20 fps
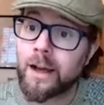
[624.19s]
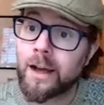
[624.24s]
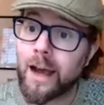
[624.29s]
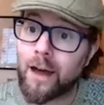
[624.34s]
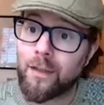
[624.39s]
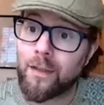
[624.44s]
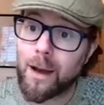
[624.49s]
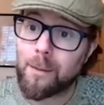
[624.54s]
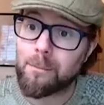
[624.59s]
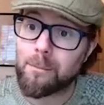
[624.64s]

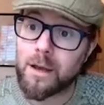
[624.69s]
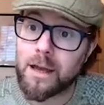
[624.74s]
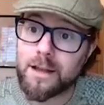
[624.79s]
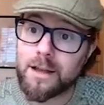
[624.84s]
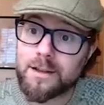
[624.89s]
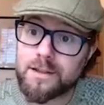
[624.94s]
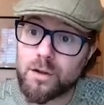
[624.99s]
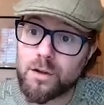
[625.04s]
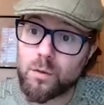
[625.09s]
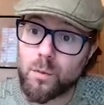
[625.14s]
And that
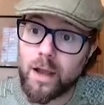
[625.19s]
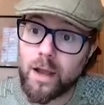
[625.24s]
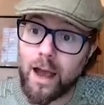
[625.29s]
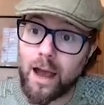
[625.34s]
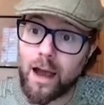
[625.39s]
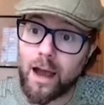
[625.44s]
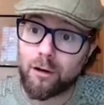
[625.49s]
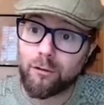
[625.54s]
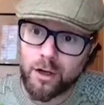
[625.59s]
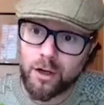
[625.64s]
means that we
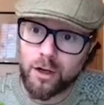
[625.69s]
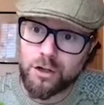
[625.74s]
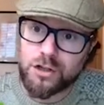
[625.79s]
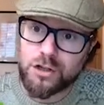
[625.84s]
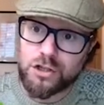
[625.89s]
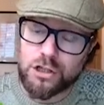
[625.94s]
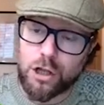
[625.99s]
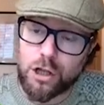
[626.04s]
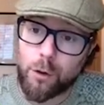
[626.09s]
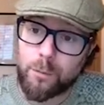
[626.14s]
have
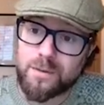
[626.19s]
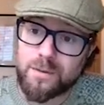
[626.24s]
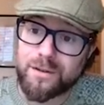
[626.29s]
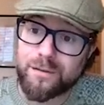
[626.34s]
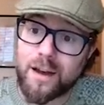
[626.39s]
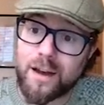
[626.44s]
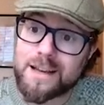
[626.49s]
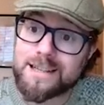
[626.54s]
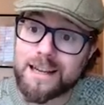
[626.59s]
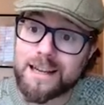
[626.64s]
slopes
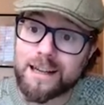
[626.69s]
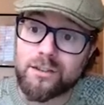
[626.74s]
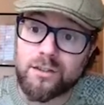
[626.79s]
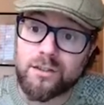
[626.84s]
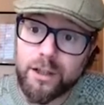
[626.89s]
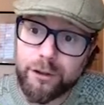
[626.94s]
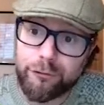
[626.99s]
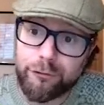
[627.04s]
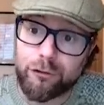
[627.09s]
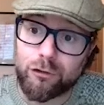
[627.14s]
facing
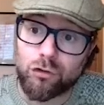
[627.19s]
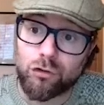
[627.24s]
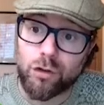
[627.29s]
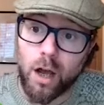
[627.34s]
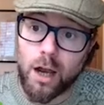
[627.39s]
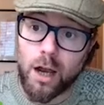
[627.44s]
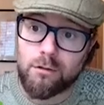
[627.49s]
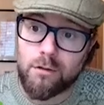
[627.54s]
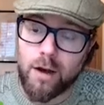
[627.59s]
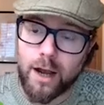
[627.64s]
different
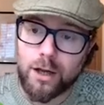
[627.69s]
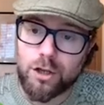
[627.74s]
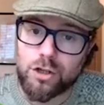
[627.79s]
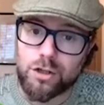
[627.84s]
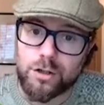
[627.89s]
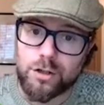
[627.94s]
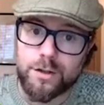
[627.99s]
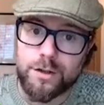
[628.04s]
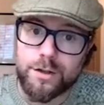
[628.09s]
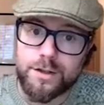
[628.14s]

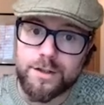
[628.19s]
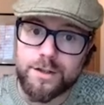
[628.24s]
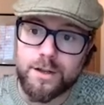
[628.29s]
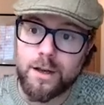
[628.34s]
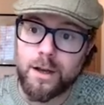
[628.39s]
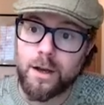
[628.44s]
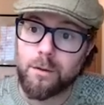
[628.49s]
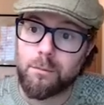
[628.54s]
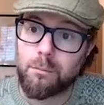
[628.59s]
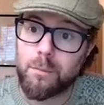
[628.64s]
directions,
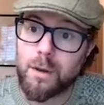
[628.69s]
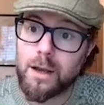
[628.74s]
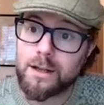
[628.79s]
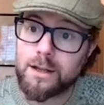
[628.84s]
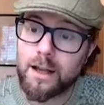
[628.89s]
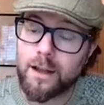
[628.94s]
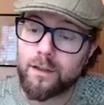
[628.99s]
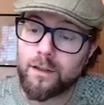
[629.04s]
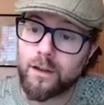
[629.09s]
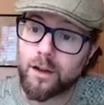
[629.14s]

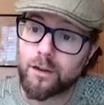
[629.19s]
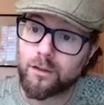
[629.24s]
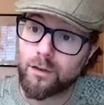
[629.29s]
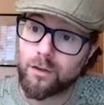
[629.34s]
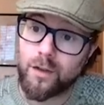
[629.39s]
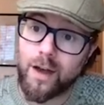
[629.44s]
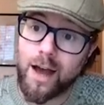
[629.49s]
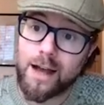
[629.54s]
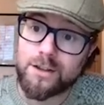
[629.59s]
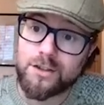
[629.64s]
meaning that
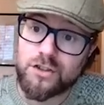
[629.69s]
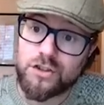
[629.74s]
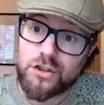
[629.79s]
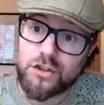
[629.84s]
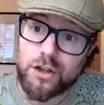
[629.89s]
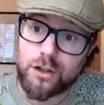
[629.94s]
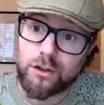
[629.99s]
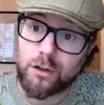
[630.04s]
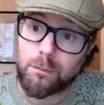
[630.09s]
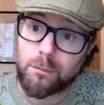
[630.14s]
that
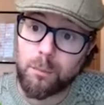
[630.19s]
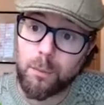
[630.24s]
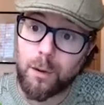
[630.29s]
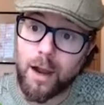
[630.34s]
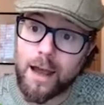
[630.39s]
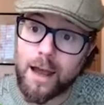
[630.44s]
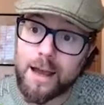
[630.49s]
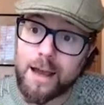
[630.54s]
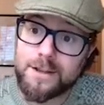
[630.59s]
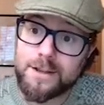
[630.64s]
certain
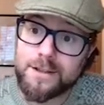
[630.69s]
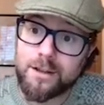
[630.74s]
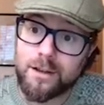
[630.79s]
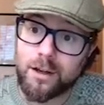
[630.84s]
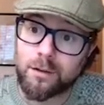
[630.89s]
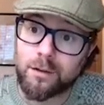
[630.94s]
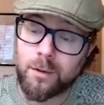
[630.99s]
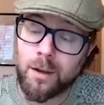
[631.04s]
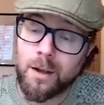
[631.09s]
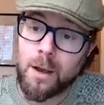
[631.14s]
place
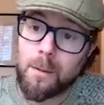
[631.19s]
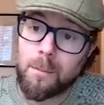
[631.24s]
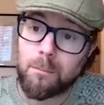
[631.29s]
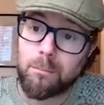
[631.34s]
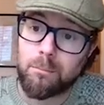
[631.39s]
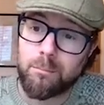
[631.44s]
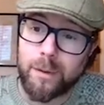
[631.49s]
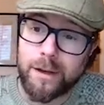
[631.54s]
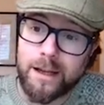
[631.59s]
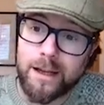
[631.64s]
can
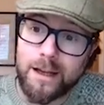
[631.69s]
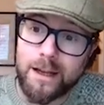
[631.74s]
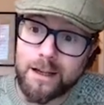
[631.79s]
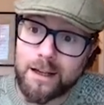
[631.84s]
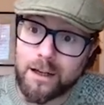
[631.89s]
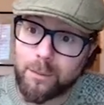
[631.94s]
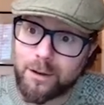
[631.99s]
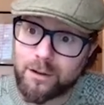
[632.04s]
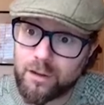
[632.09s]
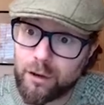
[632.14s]
be a
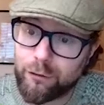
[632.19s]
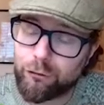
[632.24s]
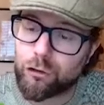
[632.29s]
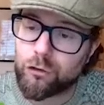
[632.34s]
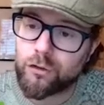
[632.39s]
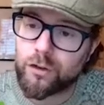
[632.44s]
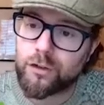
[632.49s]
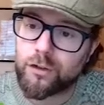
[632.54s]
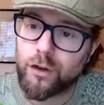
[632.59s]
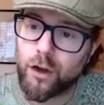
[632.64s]
little bit
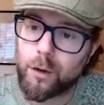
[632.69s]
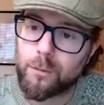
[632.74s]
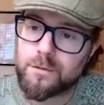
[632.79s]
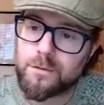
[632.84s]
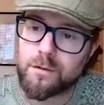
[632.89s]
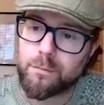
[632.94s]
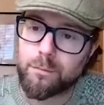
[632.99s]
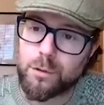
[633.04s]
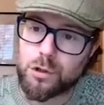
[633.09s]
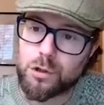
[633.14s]
different in terms
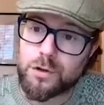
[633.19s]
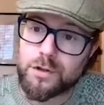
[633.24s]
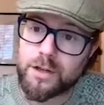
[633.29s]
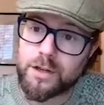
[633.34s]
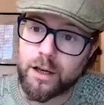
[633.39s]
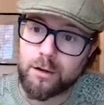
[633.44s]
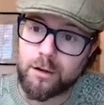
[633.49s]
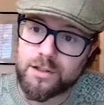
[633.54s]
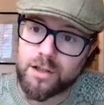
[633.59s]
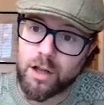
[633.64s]
of
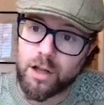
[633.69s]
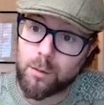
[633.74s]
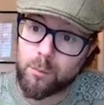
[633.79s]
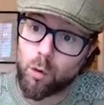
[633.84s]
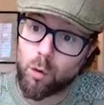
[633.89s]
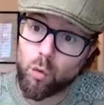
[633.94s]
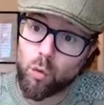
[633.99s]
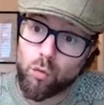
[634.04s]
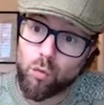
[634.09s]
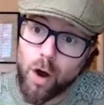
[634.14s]
producing a slightly
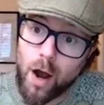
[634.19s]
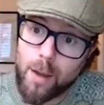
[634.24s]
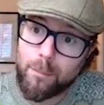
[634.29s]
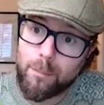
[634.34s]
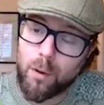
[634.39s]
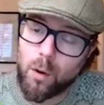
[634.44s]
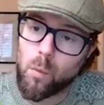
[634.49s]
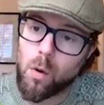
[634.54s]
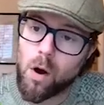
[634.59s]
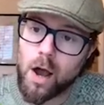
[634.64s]
more
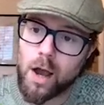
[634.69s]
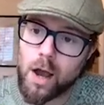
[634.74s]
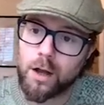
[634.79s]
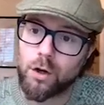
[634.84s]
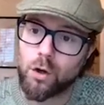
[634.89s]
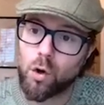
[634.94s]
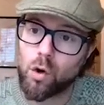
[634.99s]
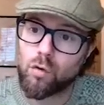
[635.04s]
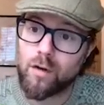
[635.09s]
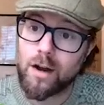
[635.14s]
riper wine
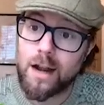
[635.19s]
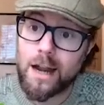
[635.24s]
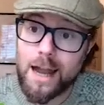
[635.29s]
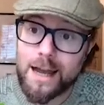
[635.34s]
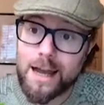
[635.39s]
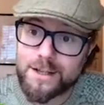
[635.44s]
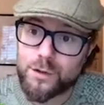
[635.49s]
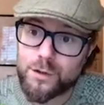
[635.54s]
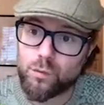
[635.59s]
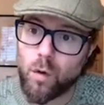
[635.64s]
or a
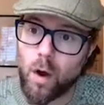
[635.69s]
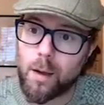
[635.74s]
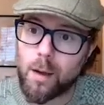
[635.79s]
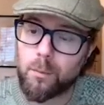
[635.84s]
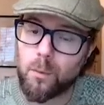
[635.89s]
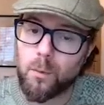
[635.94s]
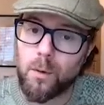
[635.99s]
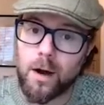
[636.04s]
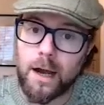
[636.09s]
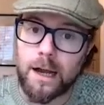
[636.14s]
less ripe
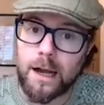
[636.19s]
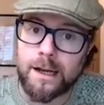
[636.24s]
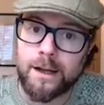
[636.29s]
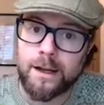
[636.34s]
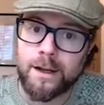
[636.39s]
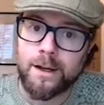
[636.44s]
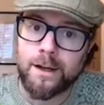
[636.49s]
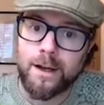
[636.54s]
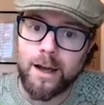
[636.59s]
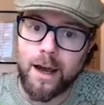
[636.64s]
wine.
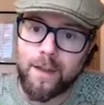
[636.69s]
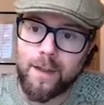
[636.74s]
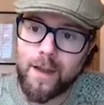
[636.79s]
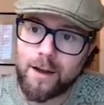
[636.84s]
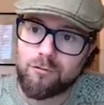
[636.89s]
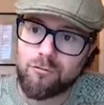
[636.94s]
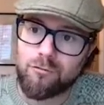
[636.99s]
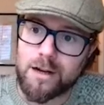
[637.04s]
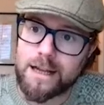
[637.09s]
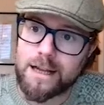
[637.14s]
And that
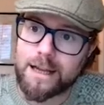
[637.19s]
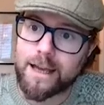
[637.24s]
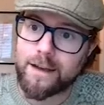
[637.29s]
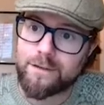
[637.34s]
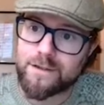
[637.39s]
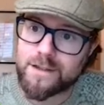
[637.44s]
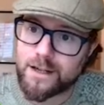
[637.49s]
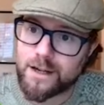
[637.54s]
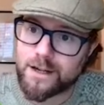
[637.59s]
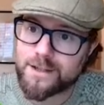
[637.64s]
really
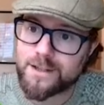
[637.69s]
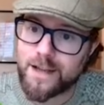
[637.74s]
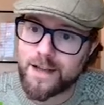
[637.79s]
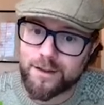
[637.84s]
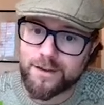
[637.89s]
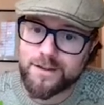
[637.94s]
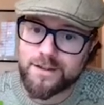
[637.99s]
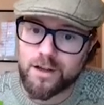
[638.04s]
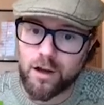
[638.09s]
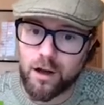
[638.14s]
gives it a
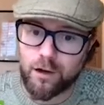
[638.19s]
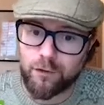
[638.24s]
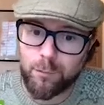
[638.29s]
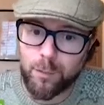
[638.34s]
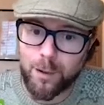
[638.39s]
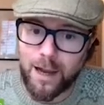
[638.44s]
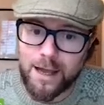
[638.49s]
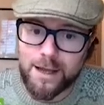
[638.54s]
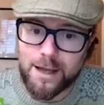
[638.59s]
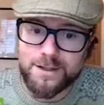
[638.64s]
sense of
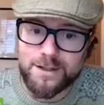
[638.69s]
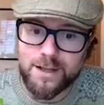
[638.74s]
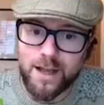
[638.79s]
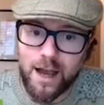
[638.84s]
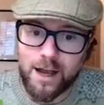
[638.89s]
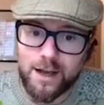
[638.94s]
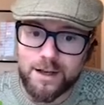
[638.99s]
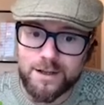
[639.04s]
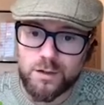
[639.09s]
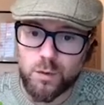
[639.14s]
place
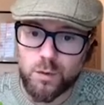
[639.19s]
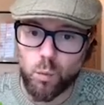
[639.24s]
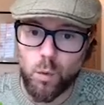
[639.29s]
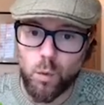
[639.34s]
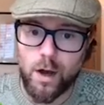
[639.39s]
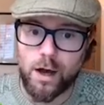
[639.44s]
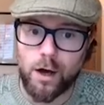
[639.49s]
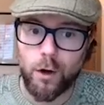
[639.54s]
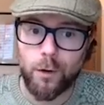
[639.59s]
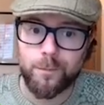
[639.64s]
as
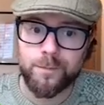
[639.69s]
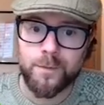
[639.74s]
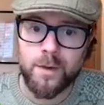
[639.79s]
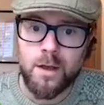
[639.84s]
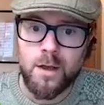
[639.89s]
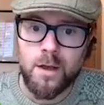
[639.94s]
well.